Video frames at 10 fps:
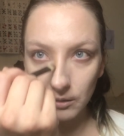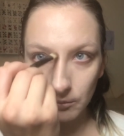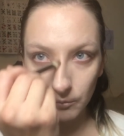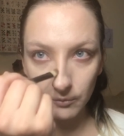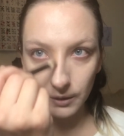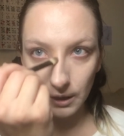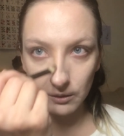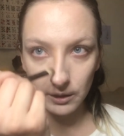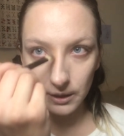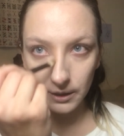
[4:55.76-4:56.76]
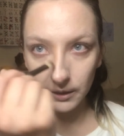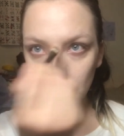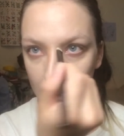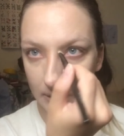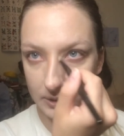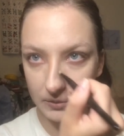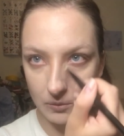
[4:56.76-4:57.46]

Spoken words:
brow line, and I just